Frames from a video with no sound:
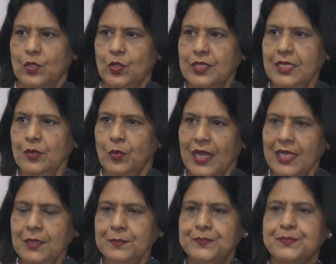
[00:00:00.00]
Okay,
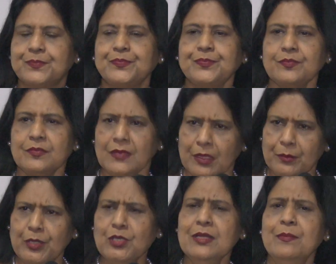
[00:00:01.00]
why?
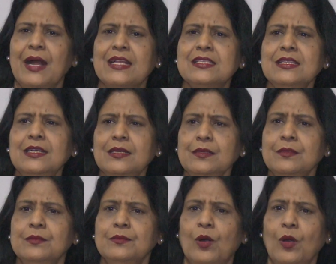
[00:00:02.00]
Because the maxilla
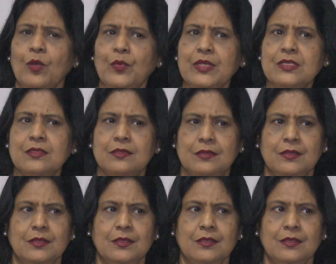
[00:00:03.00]
always
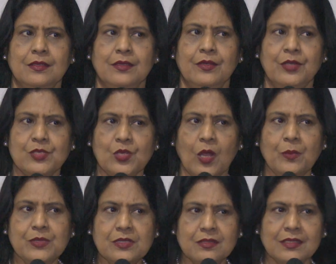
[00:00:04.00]

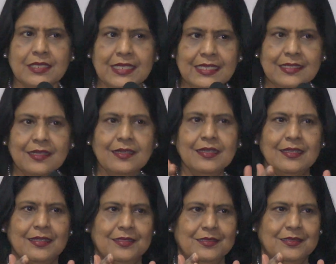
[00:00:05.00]
resorbs
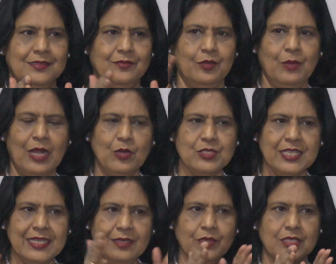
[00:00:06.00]
internally, from
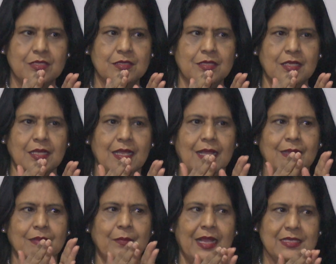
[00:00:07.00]
outside inwards,
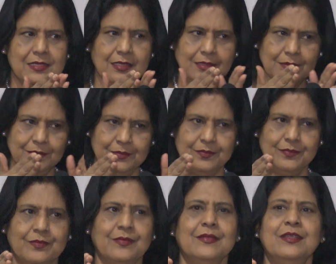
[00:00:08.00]
and the maxilla
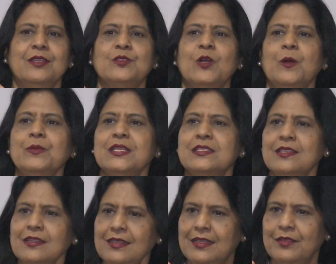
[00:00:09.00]
resorbs
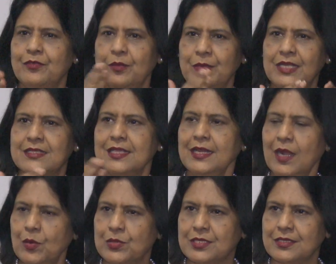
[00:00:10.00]
externally, from inside
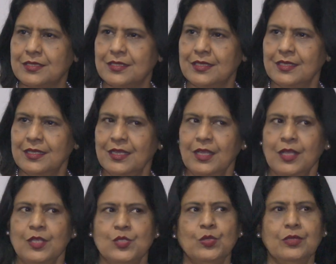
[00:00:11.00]
out.
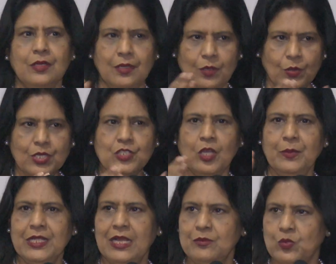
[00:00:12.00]
So the lower
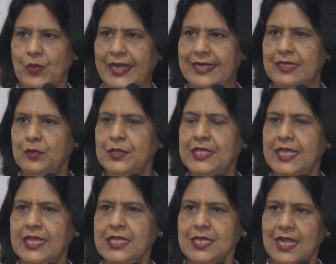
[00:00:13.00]
jaw becomes wider with
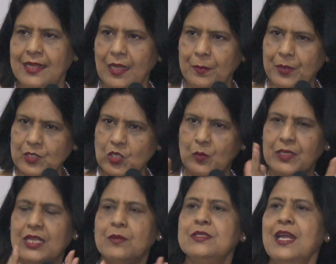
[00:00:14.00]
age and upper jaw
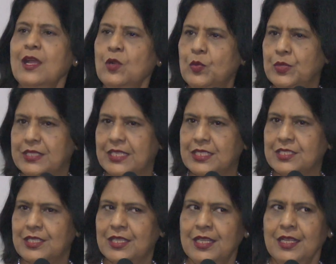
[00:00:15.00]
becomes narrow with
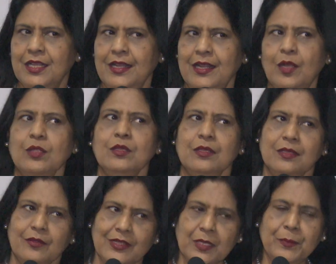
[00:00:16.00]
age. Now,
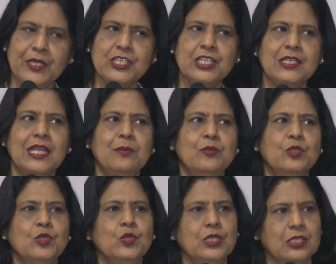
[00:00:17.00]
when the patient came
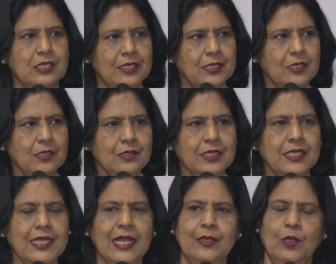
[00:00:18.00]
to you earlier,
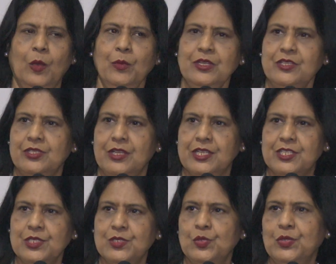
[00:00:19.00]
he had normal
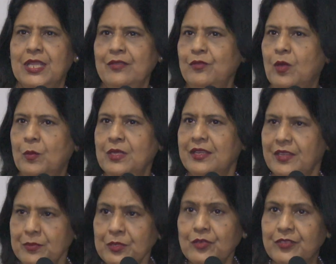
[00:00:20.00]
resolution, so you gave normal
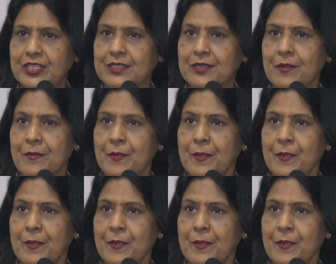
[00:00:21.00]
arrangement of teeth.